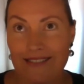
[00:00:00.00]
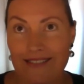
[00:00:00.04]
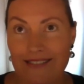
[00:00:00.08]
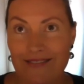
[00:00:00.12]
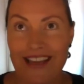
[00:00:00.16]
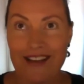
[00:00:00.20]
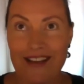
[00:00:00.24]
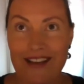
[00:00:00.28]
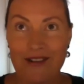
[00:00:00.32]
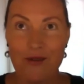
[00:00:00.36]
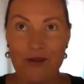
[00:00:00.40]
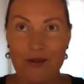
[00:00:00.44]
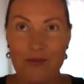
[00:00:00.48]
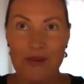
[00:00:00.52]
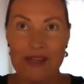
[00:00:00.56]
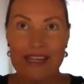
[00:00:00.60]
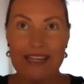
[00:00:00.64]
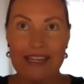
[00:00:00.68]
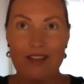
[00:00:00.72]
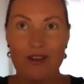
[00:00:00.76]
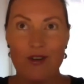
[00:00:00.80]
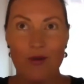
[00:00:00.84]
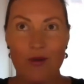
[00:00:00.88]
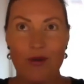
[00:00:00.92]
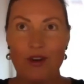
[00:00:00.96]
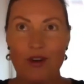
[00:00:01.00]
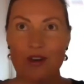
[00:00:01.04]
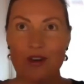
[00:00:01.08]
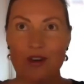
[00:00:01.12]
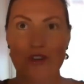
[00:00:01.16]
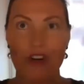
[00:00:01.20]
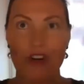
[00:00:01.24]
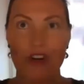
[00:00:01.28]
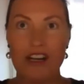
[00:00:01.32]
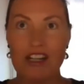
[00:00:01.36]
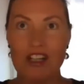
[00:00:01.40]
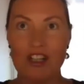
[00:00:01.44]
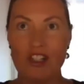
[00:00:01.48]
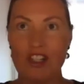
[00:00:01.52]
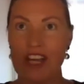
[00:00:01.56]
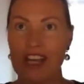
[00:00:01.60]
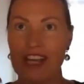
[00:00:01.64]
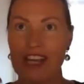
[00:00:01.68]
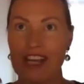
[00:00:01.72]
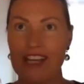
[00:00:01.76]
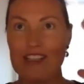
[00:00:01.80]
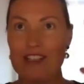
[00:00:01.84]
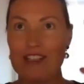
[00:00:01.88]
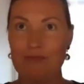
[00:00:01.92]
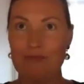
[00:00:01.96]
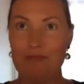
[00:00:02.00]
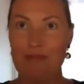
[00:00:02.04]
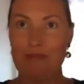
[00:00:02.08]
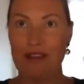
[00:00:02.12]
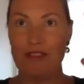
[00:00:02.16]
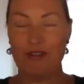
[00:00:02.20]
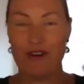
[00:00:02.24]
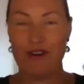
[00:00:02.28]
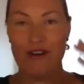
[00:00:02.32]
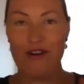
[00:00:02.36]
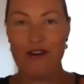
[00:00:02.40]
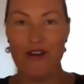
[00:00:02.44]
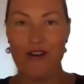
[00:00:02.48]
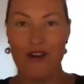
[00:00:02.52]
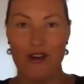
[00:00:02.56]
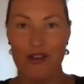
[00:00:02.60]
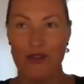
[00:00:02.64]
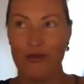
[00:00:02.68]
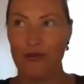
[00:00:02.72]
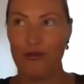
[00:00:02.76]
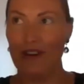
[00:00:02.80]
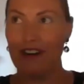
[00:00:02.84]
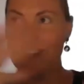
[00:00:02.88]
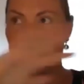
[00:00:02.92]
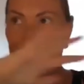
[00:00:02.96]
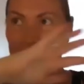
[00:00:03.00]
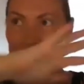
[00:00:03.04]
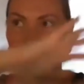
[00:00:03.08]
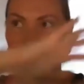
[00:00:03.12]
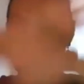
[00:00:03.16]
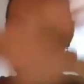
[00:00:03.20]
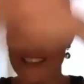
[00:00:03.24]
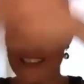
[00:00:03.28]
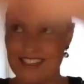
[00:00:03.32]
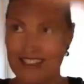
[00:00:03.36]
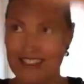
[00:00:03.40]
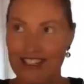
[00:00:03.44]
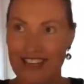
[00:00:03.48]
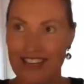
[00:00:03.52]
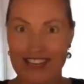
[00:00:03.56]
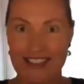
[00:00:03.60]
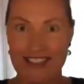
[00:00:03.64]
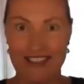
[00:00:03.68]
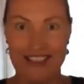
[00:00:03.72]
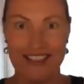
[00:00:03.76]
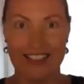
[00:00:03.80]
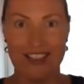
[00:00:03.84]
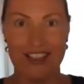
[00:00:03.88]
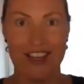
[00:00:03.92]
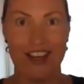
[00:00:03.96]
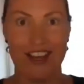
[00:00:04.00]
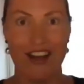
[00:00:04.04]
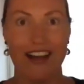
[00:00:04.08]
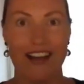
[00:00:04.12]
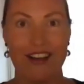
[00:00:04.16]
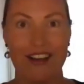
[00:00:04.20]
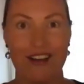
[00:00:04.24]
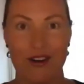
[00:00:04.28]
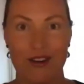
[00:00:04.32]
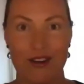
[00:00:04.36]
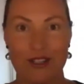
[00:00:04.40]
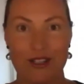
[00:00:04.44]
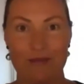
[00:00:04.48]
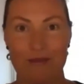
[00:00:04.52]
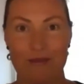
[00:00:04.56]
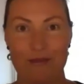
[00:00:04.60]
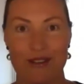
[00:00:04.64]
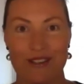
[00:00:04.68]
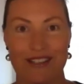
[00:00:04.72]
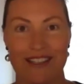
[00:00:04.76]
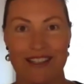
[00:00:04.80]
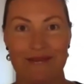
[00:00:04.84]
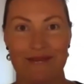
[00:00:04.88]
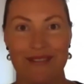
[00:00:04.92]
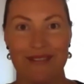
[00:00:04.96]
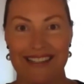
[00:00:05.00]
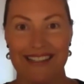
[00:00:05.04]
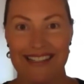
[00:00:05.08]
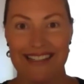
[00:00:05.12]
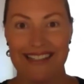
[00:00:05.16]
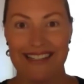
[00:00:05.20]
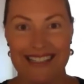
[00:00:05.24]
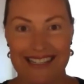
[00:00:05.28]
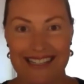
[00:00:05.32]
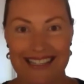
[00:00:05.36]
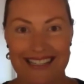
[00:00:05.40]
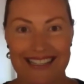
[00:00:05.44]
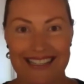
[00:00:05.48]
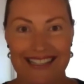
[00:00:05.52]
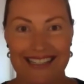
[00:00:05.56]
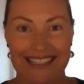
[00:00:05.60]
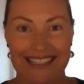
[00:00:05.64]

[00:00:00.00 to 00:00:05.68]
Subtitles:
that could be, you know, we're not trying to change Mother Earth, we're actually trying to change the entire cosmos that we exist in.